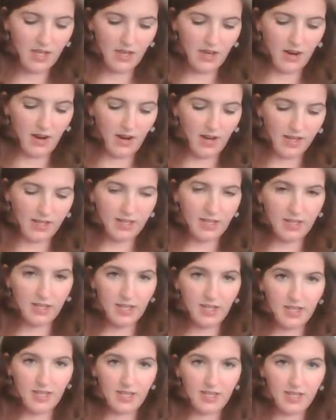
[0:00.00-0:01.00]
All right.
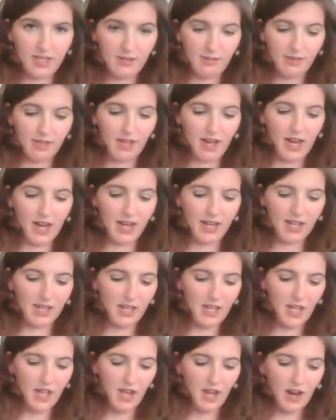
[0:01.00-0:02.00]
We got it.
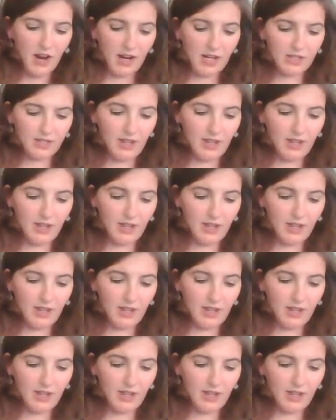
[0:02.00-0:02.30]
All right.